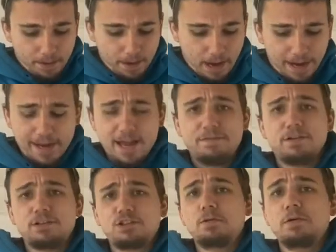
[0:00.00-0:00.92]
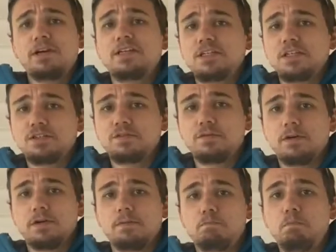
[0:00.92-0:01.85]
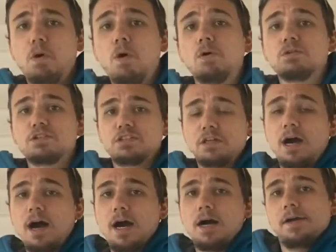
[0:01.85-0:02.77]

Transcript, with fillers: I have a twenty-six foot pole saw.